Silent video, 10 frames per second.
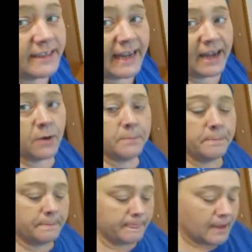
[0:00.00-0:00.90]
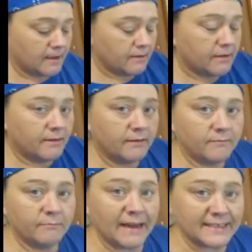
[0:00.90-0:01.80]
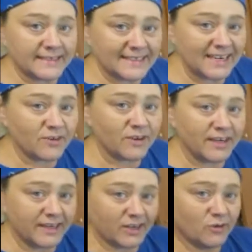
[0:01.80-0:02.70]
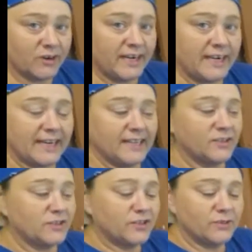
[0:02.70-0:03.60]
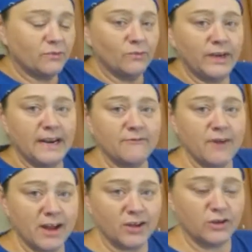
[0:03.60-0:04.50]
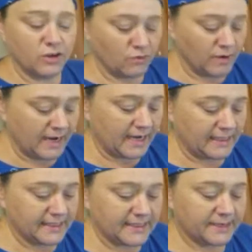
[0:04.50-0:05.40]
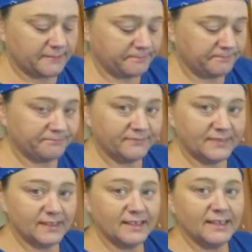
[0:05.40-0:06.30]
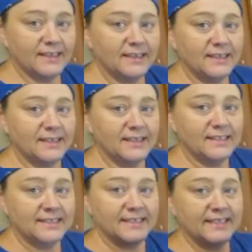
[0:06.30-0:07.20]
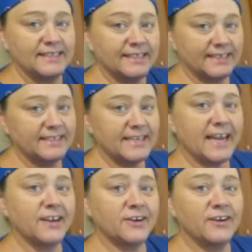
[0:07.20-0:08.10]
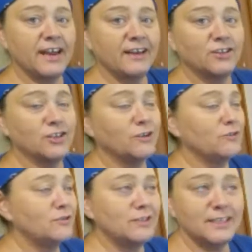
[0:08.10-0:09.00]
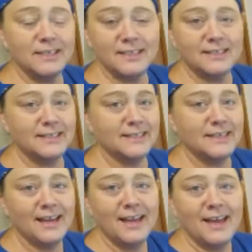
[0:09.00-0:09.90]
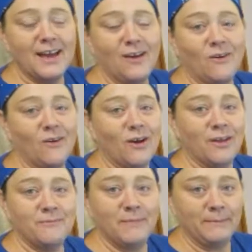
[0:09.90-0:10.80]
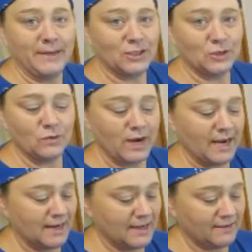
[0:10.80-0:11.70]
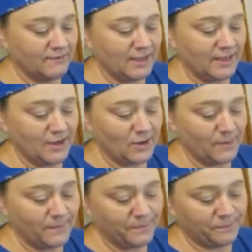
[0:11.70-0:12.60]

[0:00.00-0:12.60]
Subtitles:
Now, my secret ingredient whenever I cook greens is in this container, and I showed you this on my mixed green video.